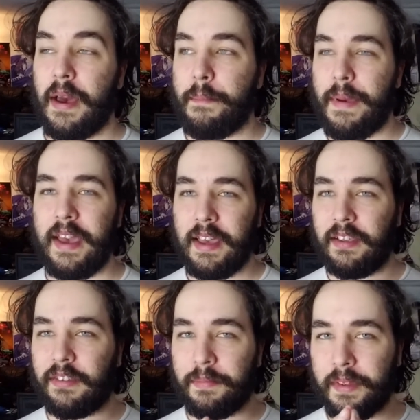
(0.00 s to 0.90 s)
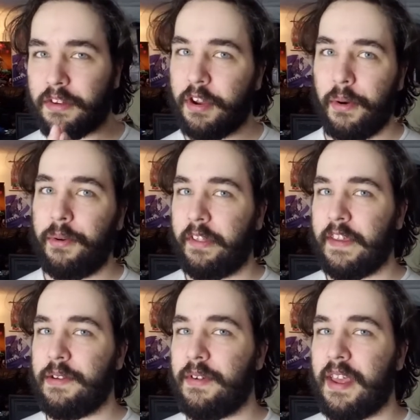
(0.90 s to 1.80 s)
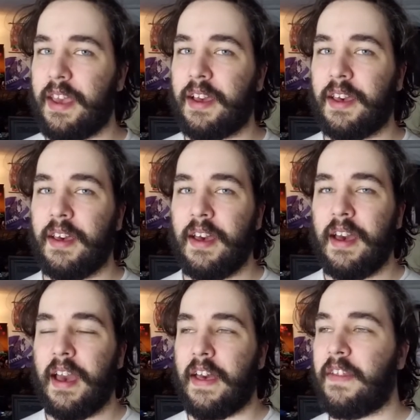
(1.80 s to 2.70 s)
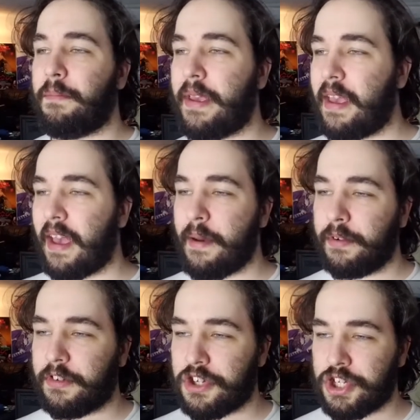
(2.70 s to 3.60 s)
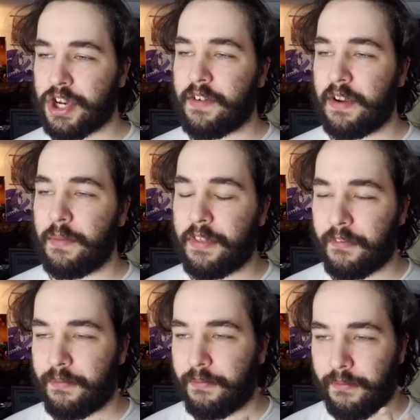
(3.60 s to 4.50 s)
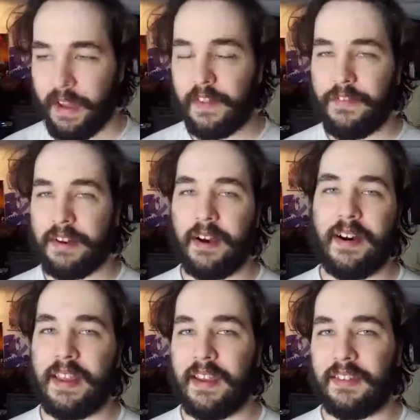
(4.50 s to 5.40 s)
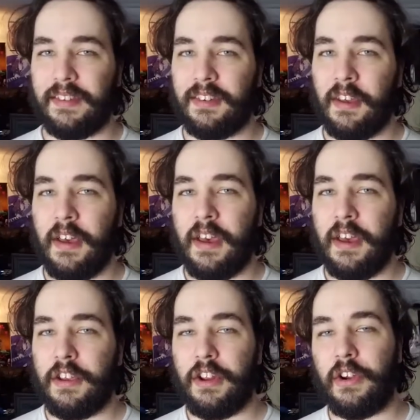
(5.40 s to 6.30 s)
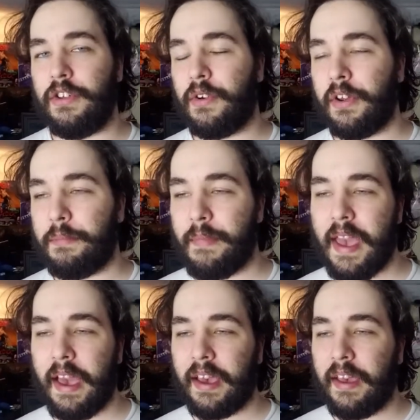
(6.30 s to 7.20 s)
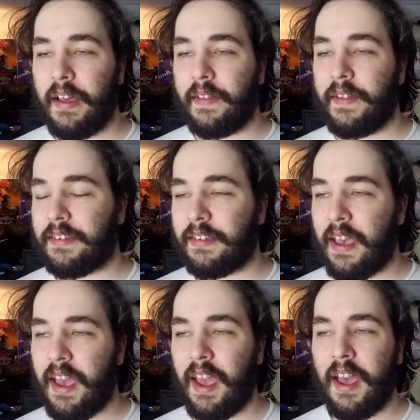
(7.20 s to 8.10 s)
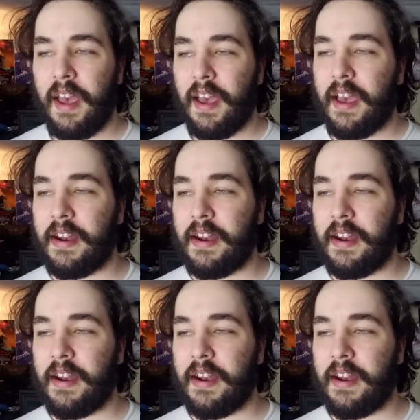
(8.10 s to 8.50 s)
making something totally unique and then being able to share it with a relevant audience. You know, you could make, let's say, an